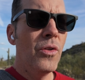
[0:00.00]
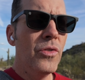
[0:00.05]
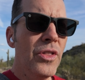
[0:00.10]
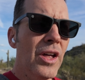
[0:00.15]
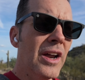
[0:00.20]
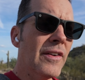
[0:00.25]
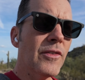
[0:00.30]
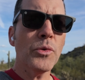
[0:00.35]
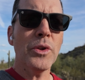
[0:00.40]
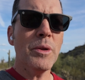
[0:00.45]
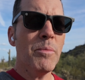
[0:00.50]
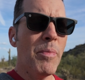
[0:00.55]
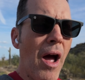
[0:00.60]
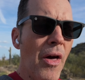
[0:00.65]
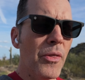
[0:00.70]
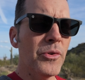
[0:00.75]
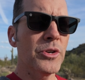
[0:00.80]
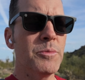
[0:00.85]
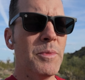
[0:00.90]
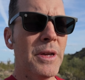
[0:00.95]
None of it really
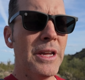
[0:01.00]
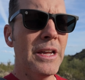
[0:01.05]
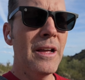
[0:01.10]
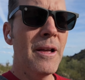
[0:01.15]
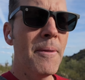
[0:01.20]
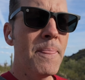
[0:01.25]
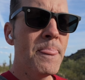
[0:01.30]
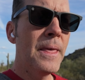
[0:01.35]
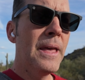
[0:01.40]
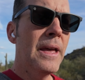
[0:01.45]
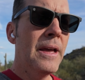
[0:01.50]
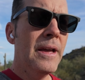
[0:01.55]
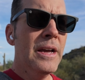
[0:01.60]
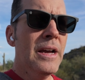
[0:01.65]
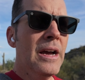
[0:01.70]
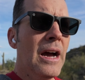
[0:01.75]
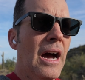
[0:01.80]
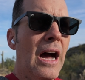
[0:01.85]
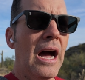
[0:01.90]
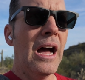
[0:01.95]
bothers me.
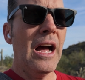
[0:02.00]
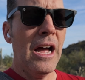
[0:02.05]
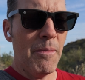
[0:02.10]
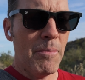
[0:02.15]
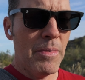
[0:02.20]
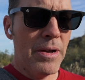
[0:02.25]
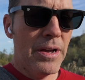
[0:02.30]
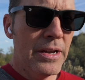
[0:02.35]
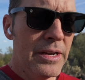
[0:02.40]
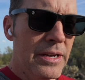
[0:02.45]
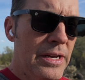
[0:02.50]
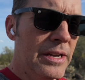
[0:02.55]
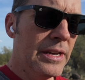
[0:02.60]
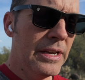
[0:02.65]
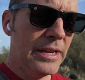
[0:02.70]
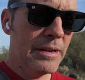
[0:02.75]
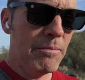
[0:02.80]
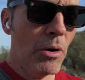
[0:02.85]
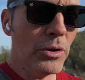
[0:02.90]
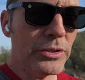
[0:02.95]

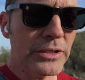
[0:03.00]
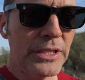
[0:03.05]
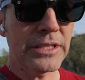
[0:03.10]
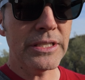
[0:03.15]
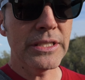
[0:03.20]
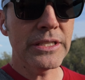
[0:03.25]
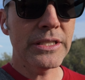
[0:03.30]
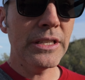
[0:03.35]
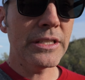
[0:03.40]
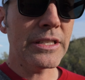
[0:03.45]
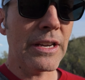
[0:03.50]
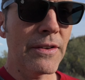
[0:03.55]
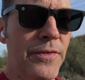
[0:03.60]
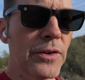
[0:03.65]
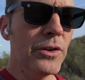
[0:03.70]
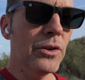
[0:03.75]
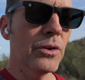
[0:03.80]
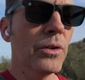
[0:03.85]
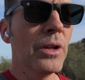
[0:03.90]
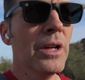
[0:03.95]
Most instances, I
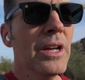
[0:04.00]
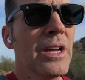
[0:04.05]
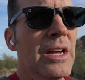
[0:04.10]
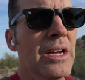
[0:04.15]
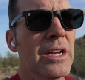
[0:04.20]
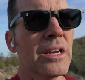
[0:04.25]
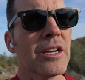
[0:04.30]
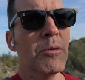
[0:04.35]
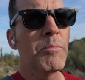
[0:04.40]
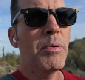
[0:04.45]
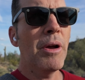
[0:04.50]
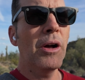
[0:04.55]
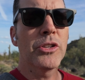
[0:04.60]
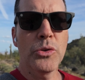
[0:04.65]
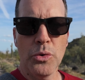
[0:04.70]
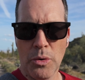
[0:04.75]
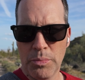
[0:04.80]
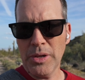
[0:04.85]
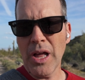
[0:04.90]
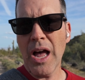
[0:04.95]
feel compelled
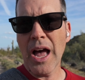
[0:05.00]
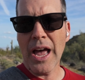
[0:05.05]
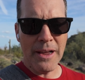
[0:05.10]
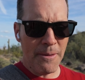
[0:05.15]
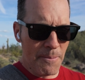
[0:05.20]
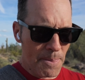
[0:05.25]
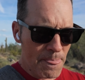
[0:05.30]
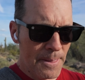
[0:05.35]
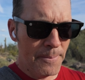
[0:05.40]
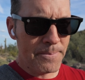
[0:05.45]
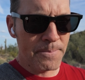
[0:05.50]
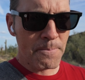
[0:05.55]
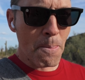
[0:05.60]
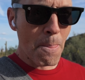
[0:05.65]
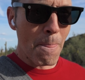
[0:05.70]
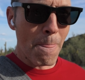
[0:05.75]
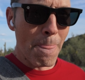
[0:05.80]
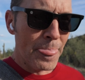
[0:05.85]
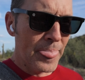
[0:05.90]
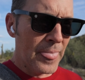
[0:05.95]
to reply
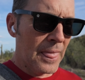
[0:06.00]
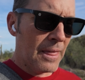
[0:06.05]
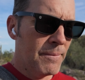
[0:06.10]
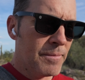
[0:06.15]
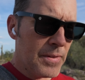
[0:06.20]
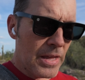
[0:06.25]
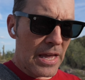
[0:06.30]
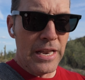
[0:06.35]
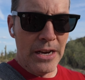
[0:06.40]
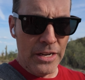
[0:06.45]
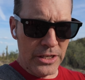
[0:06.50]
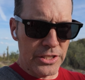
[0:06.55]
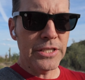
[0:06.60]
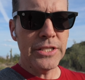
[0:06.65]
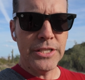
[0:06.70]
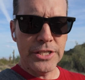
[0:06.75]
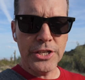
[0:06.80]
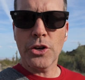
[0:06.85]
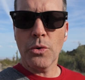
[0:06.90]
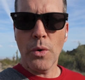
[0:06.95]
in a
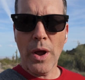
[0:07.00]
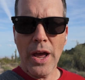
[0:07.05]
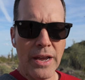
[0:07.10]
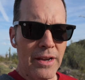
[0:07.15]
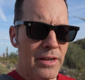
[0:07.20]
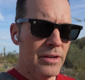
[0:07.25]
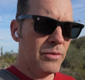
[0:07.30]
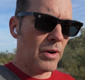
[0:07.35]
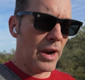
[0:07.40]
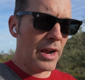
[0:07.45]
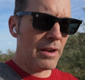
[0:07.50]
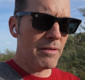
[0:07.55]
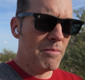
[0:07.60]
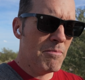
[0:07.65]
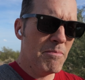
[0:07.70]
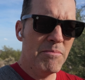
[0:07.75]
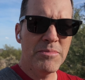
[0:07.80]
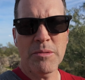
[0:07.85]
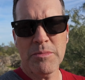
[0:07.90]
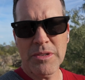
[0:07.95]
sincere way, right?
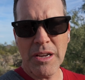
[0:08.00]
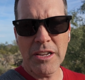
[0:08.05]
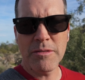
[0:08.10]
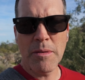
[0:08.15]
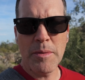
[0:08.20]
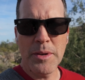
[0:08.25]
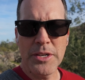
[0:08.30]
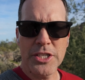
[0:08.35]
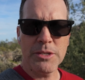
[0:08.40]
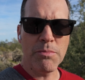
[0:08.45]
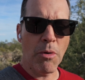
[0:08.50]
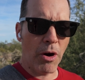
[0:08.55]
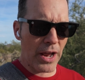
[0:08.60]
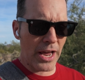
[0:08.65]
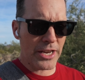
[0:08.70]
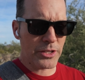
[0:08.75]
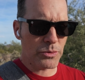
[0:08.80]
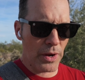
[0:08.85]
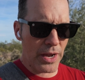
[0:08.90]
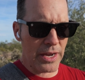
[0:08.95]
Sometimes maybe in a
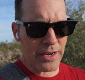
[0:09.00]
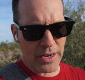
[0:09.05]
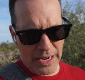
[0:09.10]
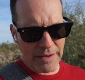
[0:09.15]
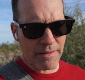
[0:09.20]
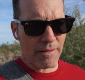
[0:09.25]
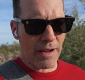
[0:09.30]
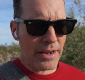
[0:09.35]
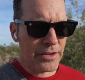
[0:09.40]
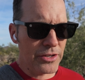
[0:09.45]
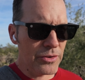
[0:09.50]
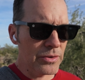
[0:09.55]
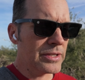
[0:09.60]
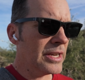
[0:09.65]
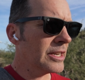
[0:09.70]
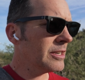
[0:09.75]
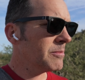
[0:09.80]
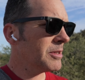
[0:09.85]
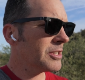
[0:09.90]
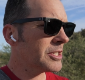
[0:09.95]
smart-ass way. I do
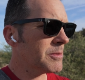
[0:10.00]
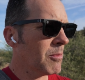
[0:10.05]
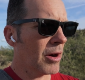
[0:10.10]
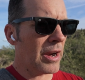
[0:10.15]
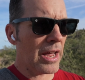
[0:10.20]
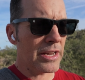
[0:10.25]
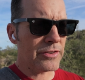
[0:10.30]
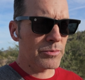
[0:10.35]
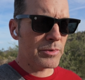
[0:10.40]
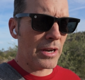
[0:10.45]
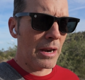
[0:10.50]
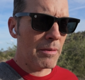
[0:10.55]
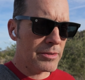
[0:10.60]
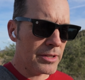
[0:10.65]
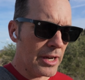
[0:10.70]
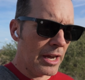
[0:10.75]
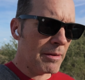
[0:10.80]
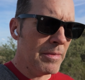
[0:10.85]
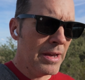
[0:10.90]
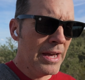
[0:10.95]
tend to be a smart-ass from time
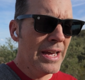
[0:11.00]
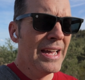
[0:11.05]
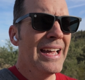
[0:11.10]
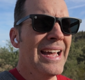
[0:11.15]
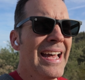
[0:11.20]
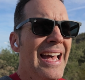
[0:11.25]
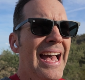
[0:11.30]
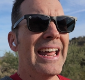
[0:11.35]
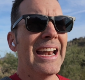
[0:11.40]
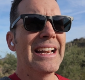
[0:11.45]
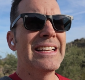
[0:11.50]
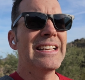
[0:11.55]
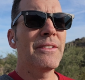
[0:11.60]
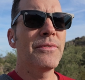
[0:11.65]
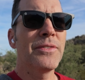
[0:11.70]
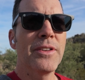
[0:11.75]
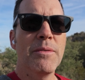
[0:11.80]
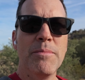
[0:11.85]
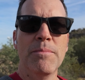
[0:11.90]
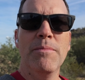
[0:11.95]
to time, and I
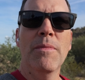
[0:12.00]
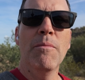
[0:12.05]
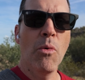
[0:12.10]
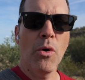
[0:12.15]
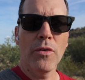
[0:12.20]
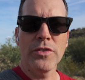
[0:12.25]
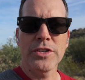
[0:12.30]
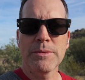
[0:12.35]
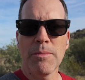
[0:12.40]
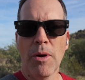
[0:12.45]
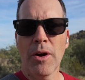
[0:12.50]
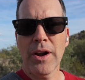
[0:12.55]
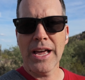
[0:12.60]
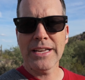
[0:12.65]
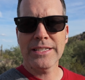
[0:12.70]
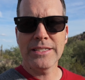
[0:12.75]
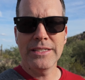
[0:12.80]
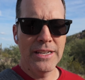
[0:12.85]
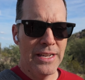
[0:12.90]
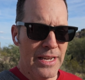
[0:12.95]
definitely am more of a
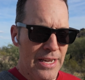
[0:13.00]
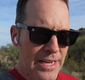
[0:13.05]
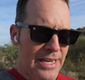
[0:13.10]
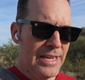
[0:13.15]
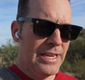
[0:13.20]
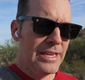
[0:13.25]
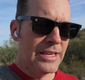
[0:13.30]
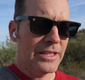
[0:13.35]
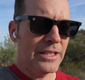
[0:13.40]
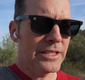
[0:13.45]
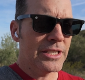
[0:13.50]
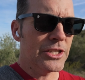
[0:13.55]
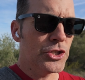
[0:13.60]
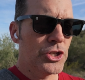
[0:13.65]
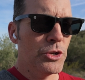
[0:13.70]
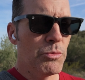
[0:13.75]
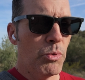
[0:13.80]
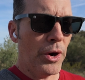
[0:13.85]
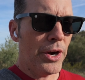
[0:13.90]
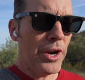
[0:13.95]
smart-ass in Clintus
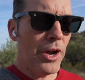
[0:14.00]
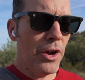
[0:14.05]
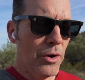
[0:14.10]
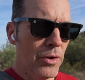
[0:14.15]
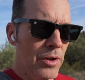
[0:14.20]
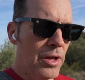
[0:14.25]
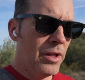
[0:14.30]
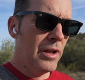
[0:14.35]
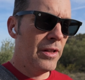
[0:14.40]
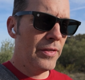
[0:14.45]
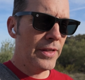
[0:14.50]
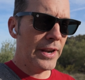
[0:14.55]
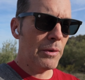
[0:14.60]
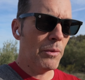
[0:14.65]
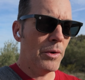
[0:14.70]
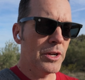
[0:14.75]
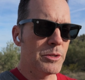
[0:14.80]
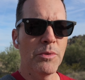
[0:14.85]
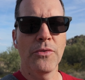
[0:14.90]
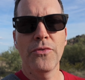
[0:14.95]
2.0 than I
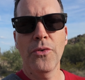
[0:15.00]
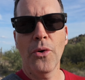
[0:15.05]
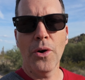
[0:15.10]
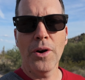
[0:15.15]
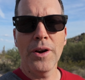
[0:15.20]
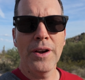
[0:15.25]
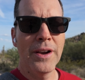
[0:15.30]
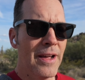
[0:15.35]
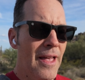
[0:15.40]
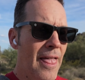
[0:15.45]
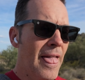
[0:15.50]
was before.